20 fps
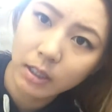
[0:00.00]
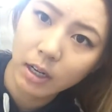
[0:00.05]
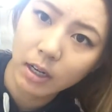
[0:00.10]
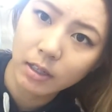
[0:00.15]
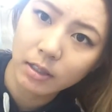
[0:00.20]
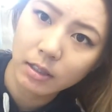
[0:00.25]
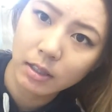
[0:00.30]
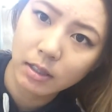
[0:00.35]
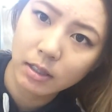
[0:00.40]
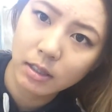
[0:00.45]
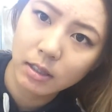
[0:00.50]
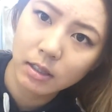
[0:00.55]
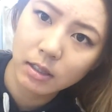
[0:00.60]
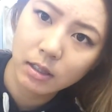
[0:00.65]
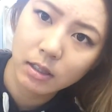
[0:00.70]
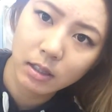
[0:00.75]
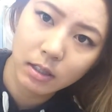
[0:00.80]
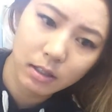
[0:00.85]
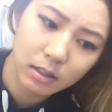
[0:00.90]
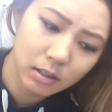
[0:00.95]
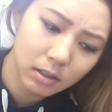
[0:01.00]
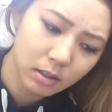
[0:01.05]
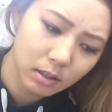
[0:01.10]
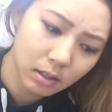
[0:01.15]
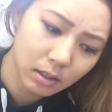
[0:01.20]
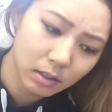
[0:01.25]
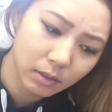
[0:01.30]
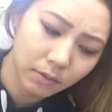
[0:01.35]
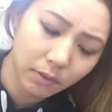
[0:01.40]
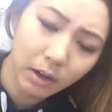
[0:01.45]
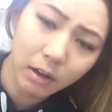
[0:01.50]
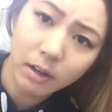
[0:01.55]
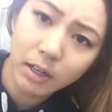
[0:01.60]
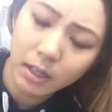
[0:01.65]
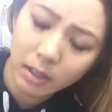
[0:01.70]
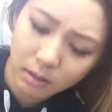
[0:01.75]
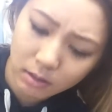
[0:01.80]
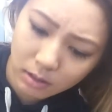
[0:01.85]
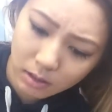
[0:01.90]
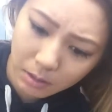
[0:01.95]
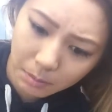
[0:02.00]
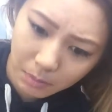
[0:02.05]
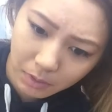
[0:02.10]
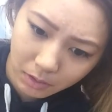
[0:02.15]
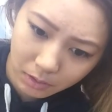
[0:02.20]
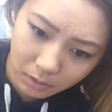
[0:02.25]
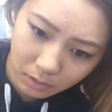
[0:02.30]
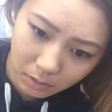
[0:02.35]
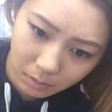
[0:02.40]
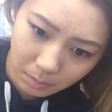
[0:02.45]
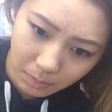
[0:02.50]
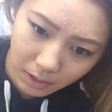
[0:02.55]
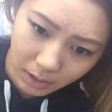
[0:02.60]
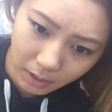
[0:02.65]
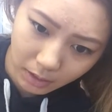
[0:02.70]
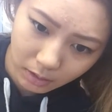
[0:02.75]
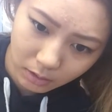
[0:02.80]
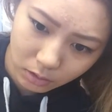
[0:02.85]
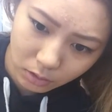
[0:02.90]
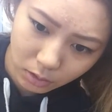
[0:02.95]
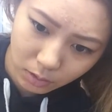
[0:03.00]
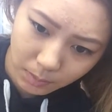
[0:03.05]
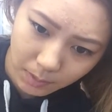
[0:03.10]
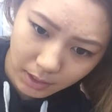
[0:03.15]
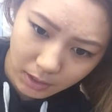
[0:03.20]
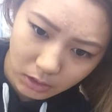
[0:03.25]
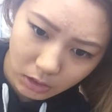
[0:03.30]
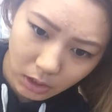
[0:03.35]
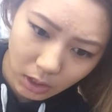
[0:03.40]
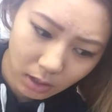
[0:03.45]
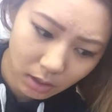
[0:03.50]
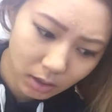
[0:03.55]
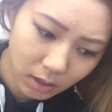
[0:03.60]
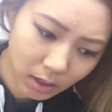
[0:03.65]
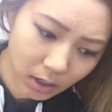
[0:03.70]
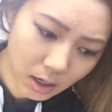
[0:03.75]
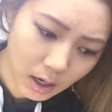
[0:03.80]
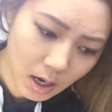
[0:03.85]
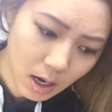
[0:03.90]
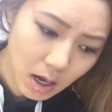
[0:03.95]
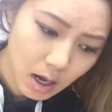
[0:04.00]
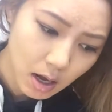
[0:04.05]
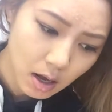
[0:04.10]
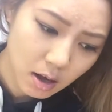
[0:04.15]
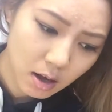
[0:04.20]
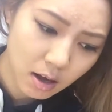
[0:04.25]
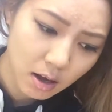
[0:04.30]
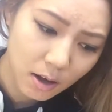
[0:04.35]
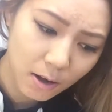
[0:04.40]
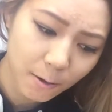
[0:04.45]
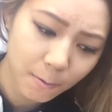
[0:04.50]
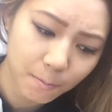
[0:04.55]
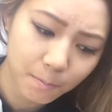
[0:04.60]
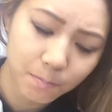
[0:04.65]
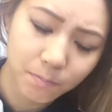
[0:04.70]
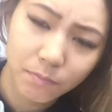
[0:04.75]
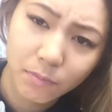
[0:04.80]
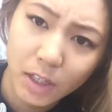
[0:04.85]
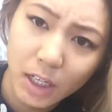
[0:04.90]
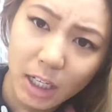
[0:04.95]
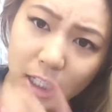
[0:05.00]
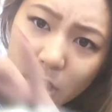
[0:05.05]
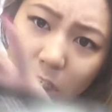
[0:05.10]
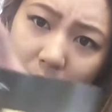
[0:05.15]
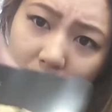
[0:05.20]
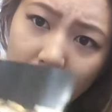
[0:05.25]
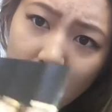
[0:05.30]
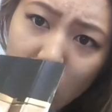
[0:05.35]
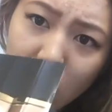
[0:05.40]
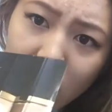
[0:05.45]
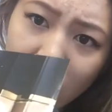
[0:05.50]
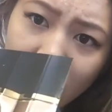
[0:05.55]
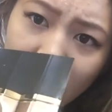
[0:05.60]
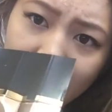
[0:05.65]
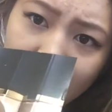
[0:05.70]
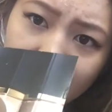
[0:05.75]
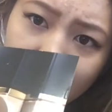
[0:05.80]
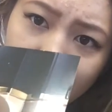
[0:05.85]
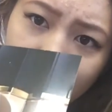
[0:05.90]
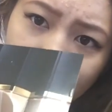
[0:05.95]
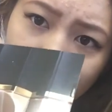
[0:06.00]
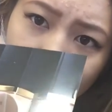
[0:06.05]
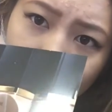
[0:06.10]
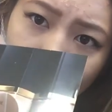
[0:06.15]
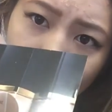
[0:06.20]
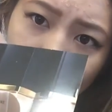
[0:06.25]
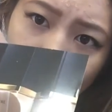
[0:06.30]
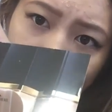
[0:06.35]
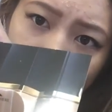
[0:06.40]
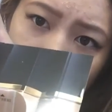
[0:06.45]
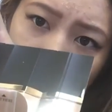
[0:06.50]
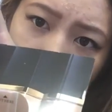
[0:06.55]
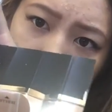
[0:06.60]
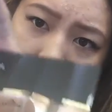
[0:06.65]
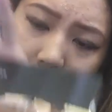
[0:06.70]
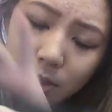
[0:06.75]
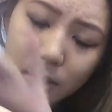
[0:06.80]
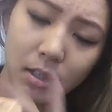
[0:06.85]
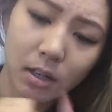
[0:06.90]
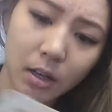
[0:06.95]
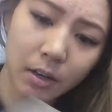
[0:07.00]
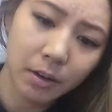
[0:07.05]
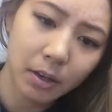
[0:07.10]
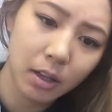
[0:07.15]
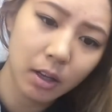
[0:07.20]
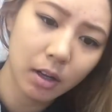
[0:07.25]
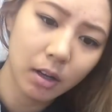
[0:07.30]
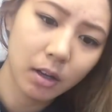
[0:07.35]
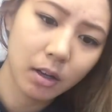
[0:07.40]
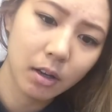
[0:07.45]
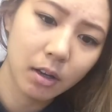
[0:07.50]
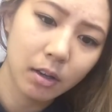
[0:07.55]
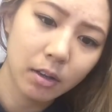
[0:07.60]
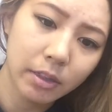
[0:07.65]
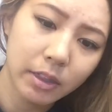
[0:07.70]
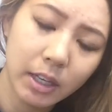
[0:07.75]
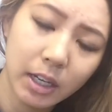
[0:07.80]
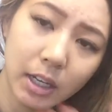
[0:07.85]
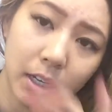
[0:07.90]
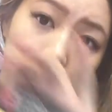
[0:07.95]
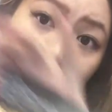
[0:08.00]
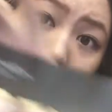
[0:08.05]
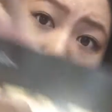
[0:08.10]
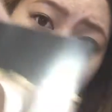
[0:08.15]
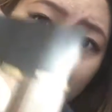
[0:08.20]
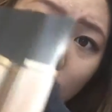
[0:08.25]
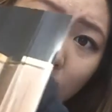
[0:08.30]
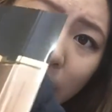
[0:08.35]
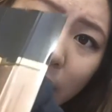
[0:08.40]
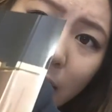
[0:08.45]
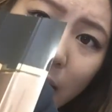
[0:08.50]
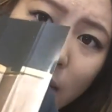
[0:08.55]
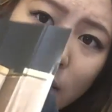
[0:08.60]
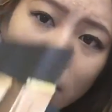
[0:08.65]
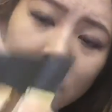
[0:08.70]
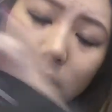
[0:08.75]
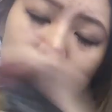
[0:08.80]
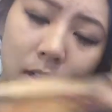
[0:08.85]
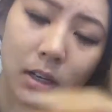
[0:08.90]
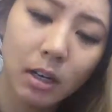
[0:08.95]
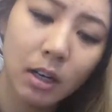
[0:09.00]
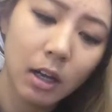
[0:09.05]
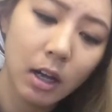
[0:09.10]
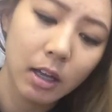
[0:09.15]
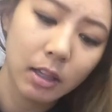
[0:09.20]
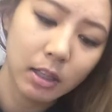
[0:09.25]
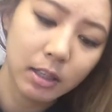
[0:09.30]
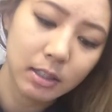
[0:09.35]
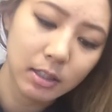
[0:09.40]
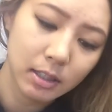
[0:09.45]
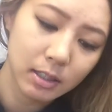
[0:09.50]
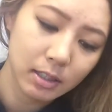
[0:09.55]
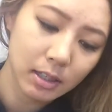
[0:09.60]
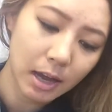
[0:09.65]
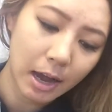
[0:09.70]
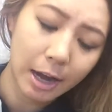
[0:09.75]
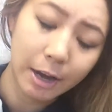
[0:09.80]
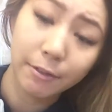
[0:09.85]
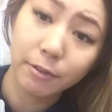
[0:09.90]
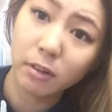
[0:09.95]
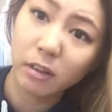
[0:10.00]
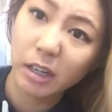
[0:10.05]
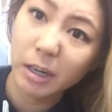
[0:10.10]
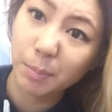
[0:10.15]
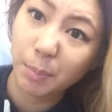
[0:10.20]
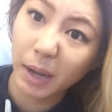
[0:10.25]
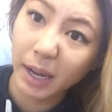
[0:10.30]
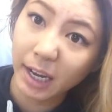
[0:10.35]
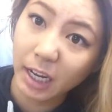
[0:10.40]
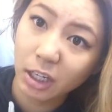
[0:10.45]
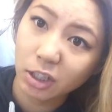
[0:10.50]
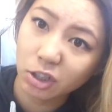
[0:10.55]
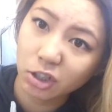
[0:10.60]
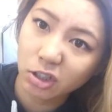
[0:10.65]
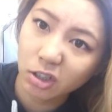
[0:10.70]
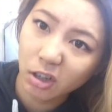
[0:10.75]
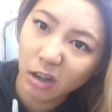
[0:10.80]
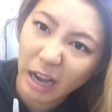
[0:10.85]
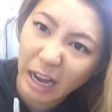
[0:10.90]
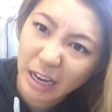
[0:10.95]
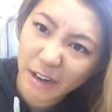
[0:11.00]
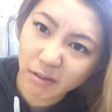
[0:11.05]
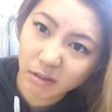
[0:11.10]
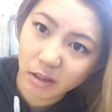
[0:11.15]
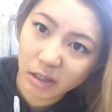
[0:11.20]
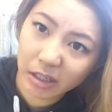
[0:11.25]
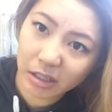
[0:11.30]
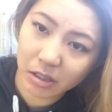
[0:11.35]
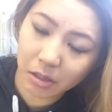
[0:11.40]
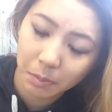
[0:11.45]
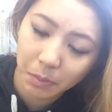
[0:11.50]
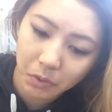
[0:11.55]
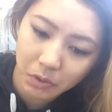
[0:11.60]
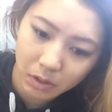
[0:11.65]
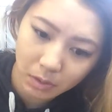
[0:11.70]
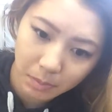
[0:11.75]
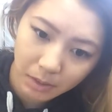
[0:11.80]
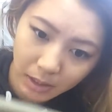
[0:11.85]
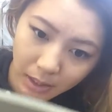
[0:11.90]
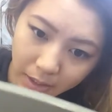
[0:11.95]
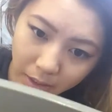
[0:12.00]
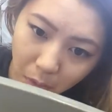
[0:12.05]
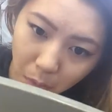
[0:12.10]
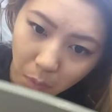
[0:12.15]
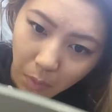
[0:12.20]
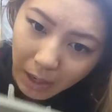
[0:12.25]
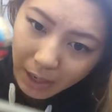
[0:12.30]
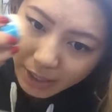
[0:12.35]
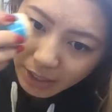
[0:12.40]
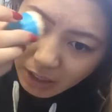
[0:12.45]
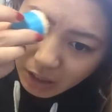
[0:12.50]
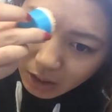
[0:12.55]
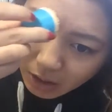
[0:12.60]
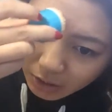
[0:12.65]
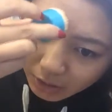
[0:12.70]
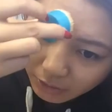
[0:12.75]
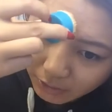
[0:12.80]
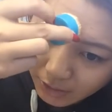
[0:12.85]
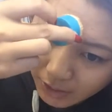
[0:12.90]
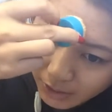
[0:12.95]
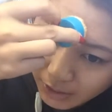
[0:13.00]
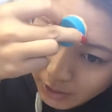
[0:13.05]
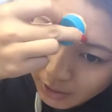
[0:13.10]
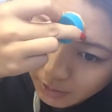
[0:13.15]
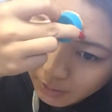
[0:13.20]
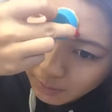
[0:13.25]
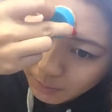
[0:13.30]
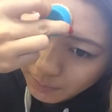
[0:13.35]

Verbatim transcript: nice. It's very similar to my True Match color. It's a lot lighter than the way it looks on the thing. So I guess this is ivory beige. You know, ivory is supposed to be like a white color, right?